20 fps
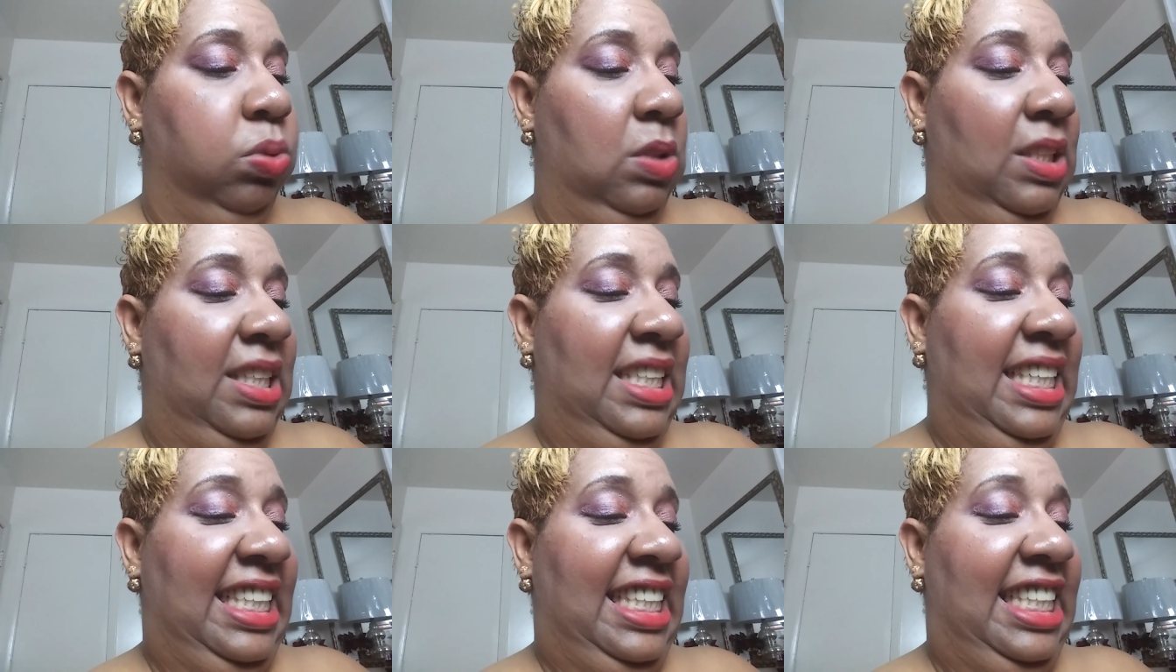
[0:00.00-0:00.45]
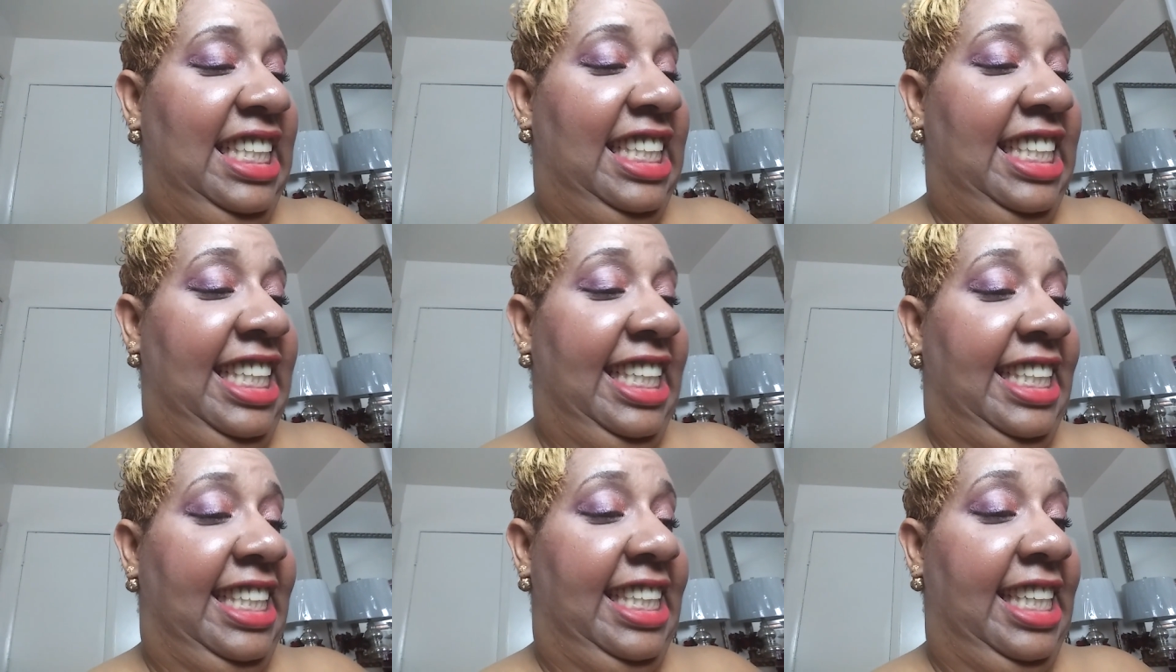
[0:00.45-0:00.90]

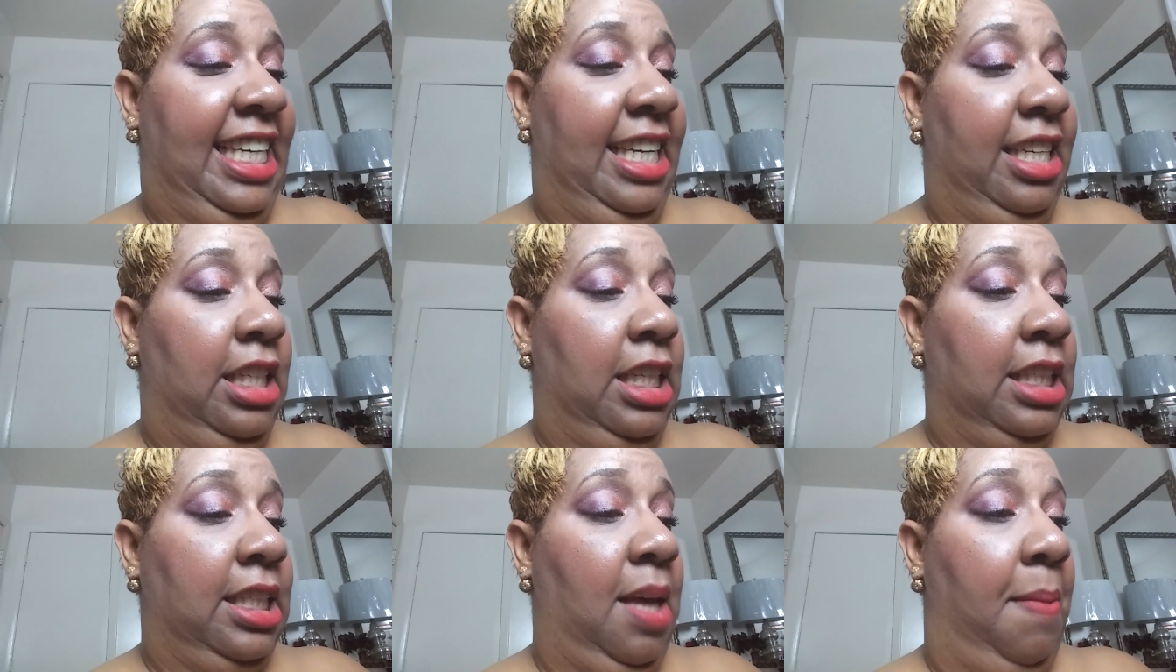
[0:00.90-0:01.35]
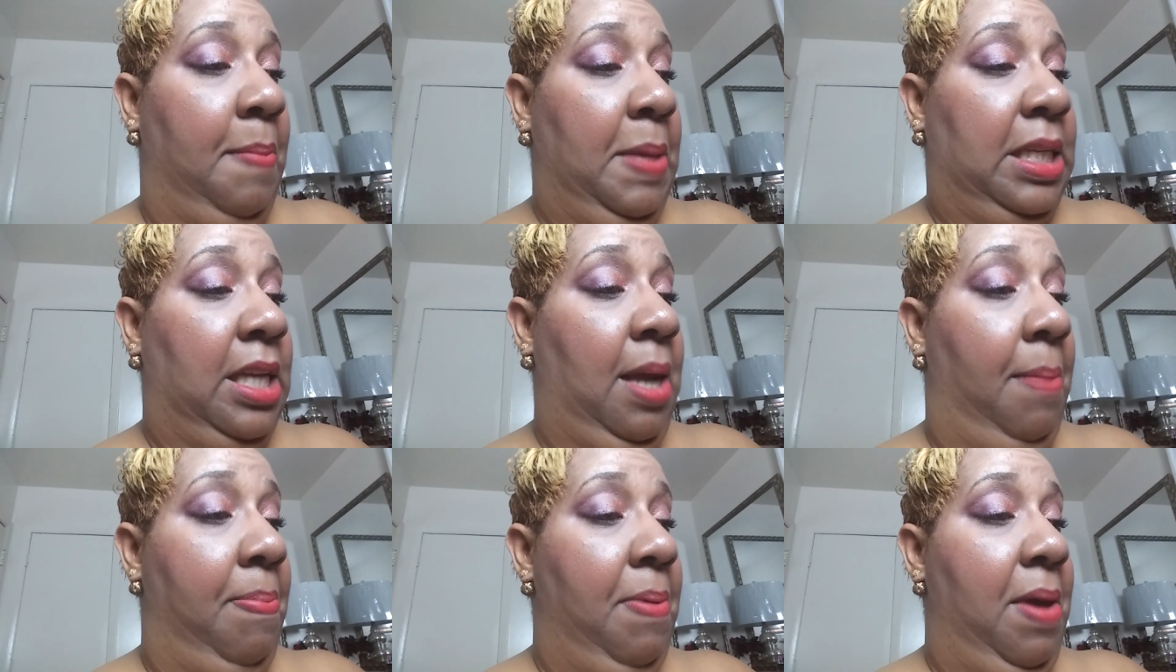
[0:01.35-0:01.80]
66 cents. That's how
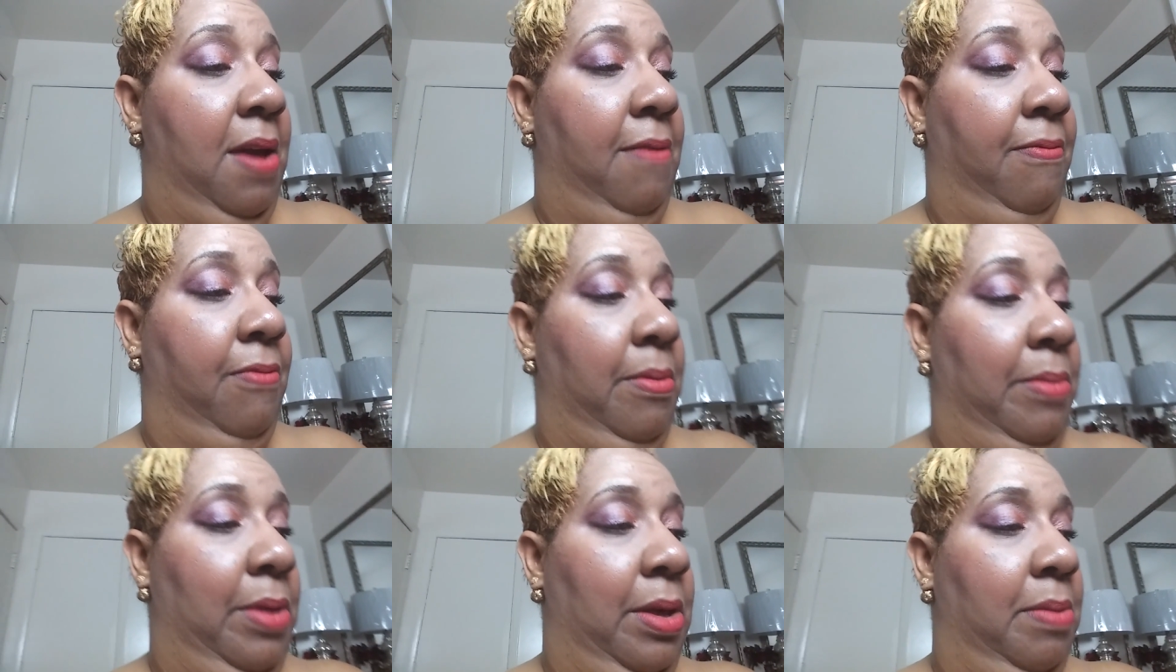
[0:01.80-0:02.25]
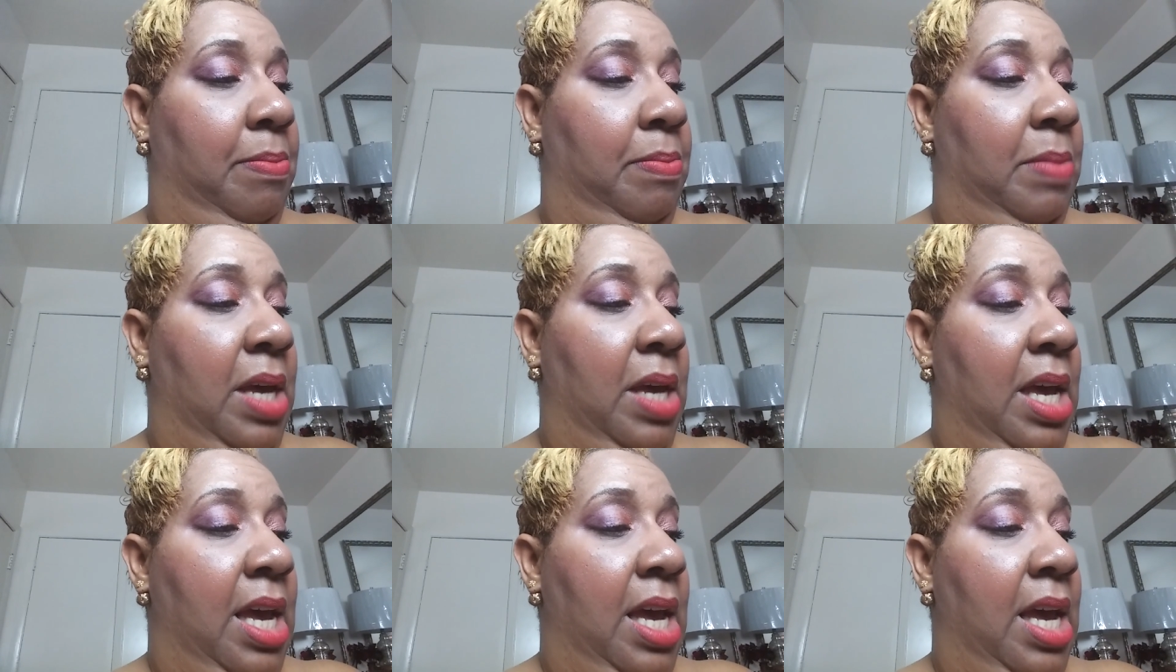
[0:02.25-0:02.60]
much I paid from them.